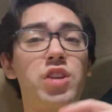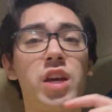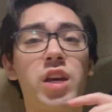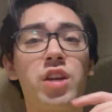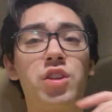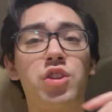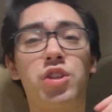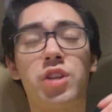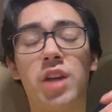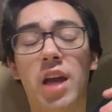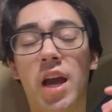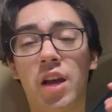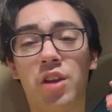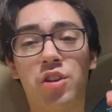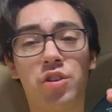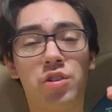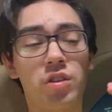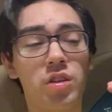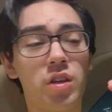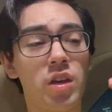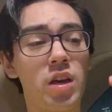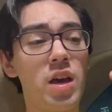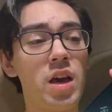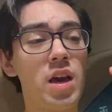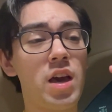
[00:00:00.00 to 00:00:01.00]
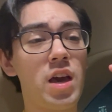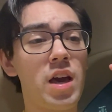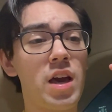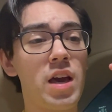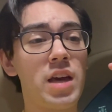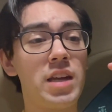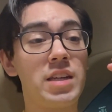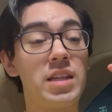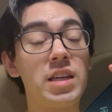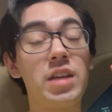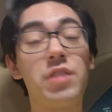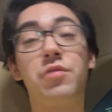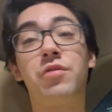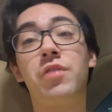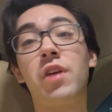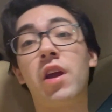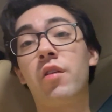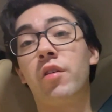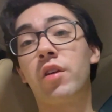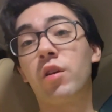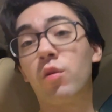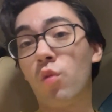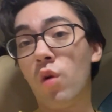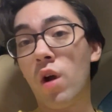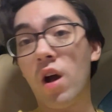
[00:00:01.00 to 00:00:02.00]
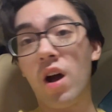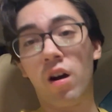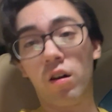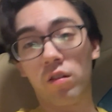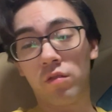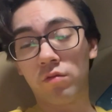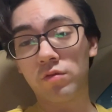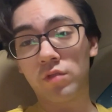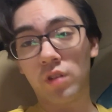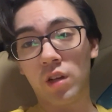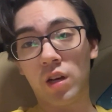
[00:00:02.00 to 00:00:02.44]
and she actually did very well,